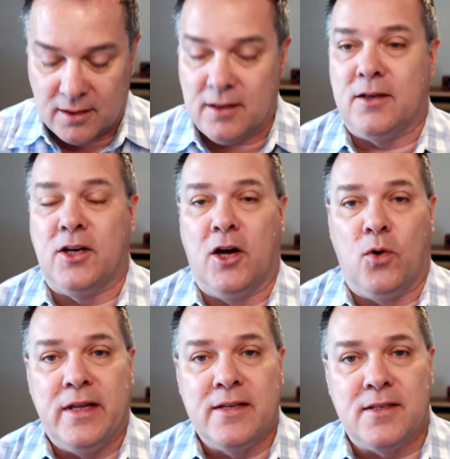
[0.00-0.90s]

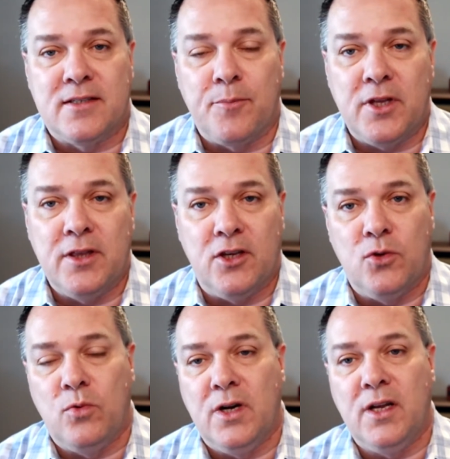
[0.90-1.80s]
is it something that
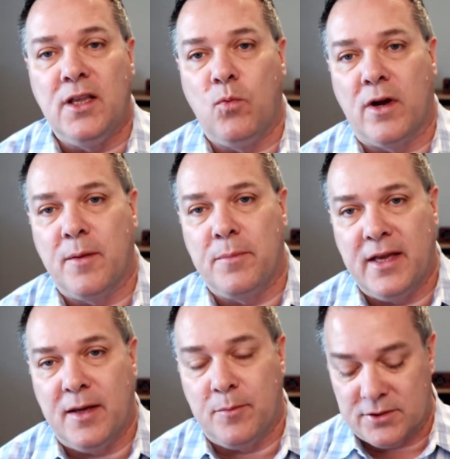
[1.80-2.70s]
you'd really want to
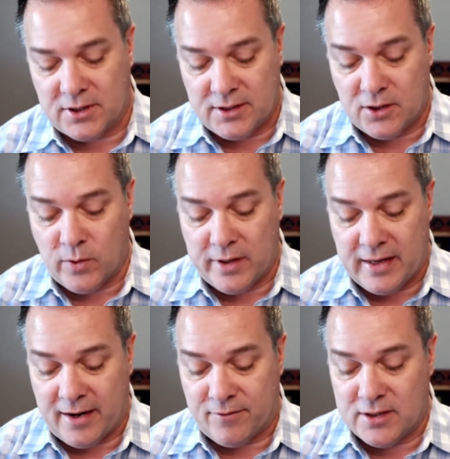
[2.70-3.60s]
be able to deal
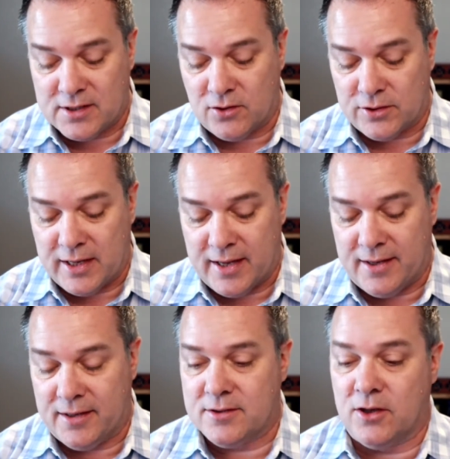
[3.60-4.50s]
with every single
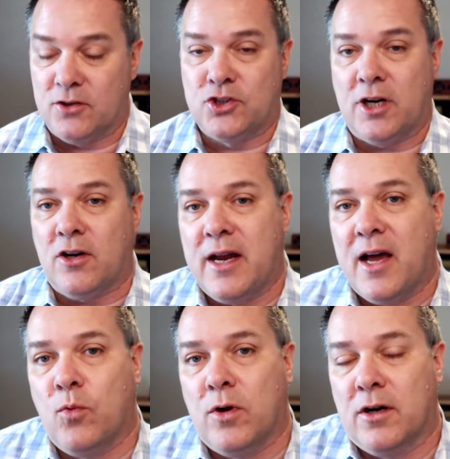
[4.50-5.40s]
day? So Cheryl and
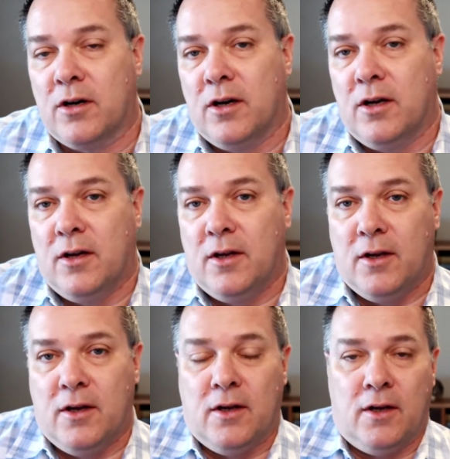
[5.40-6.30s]
I were
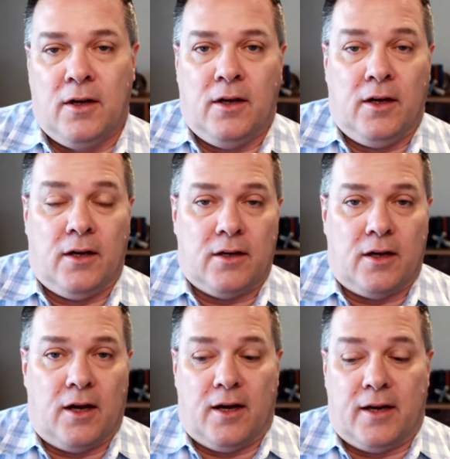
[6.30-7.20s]

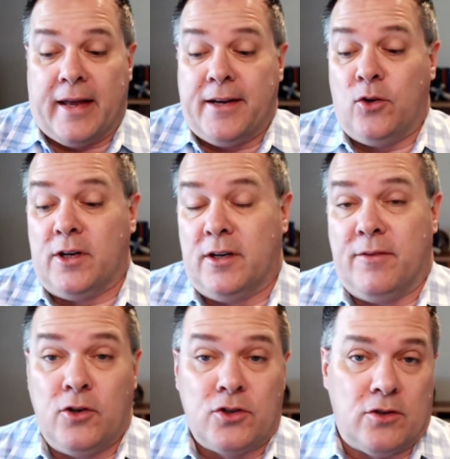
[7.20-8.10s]
kind of doing a
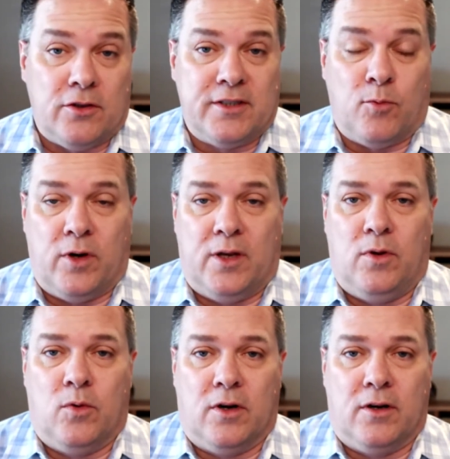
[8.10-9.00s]
devotional this morning.
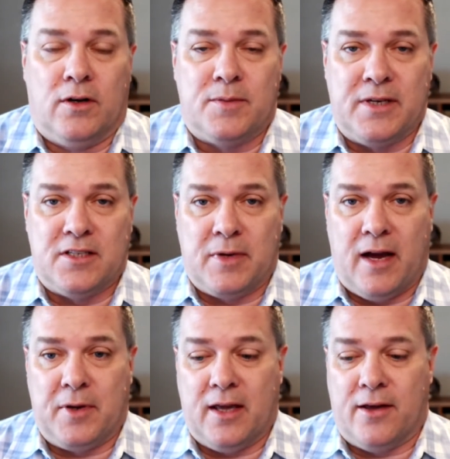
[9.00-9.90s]
We were spending some
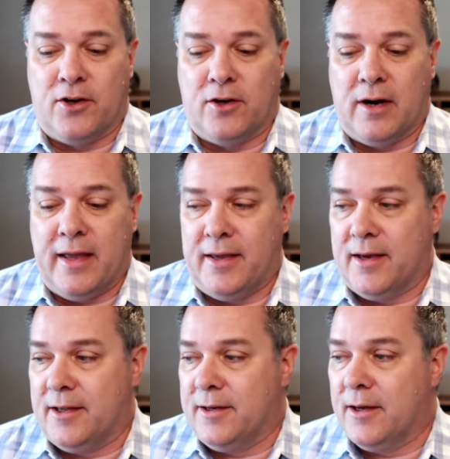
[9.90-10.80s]
time together,
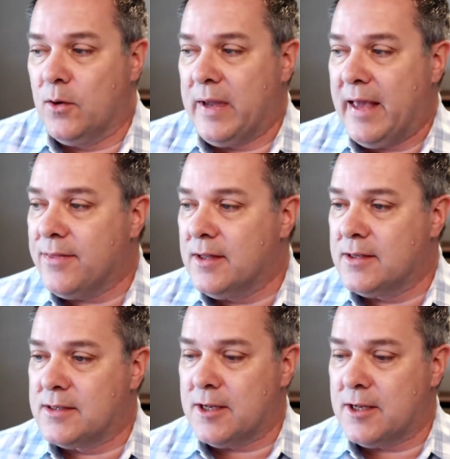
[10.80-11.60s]
and we had this